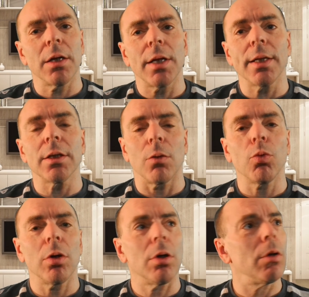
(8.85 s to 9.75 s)
and
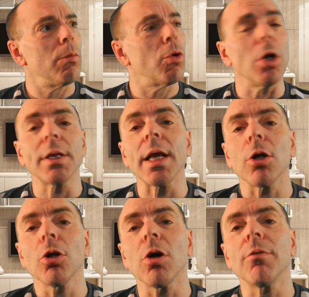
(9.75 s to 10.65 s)
we're going to take a
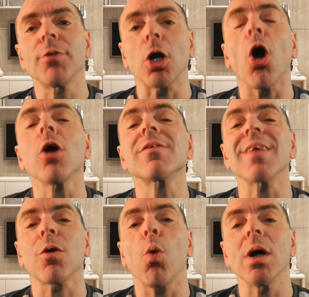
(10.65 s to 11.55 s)
look at the
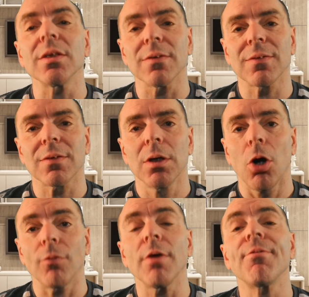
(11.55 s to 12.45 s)
consequence
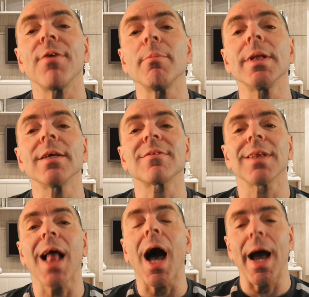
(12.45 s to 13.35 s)
of the feminist
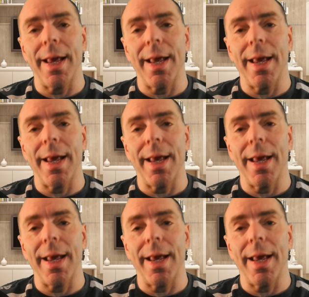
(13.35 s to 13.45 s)
lie.